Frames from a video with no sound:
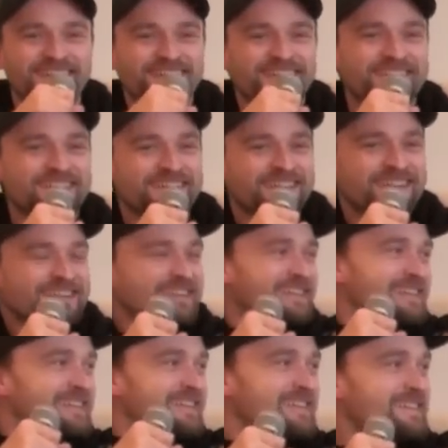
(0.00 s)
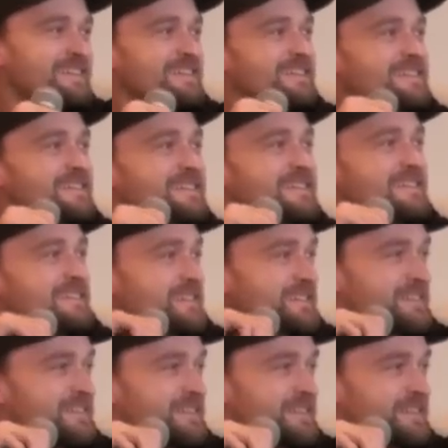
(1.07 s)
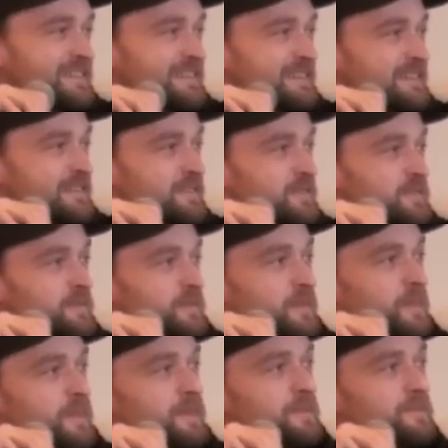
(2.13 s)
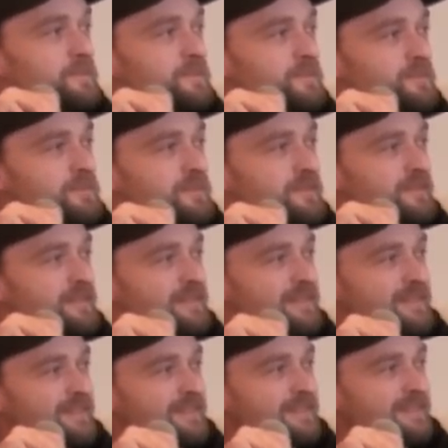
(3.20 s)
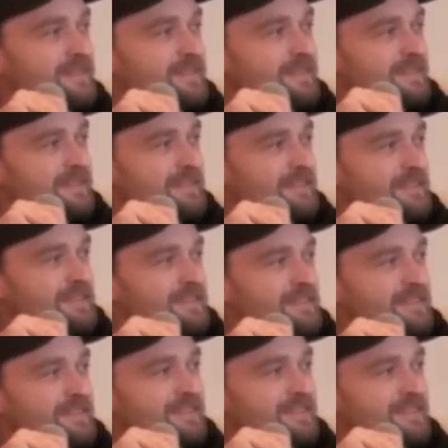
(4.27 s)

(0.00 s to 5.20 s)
No words are spoken by the person on screen.